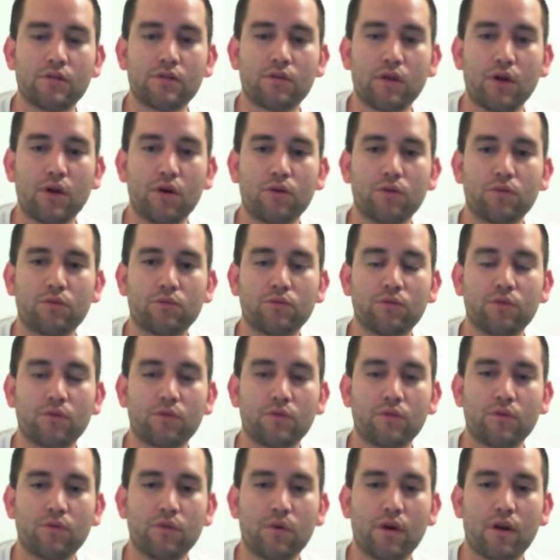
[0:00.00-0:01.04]
So
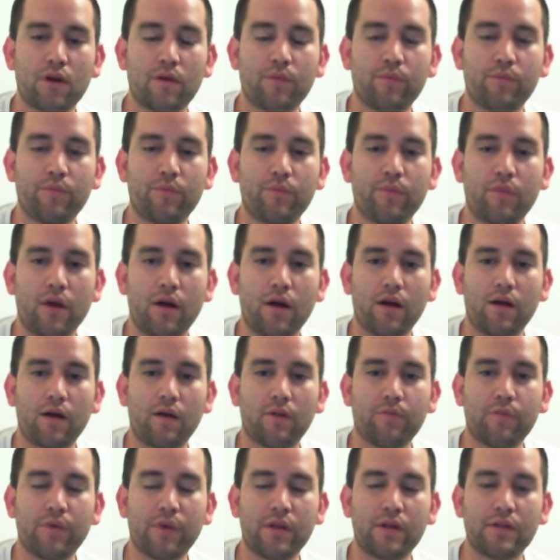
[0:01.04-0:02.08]
you want
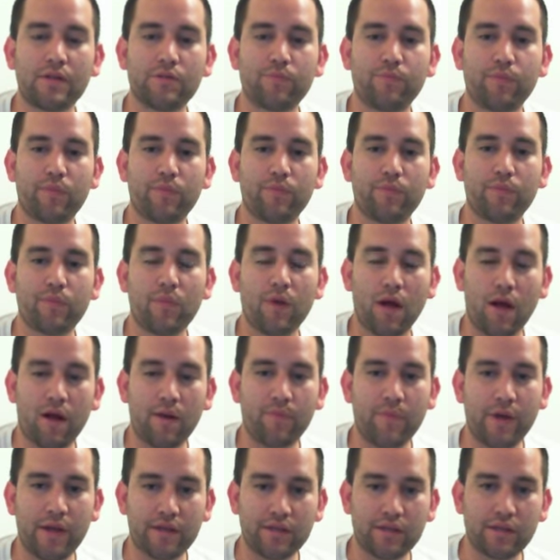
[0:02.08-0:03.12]
to place
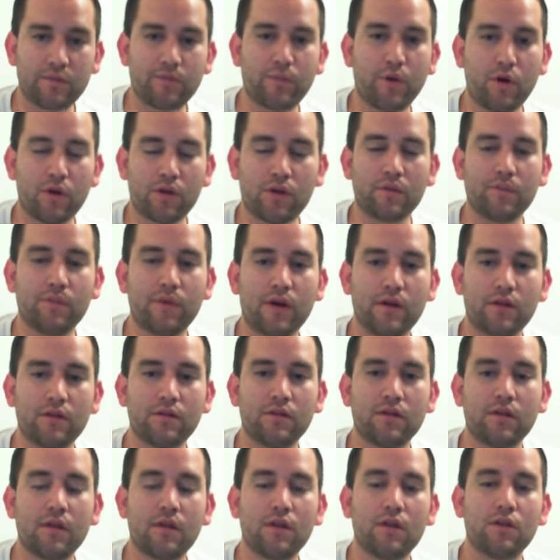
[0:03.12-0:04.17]
basic Pokemon.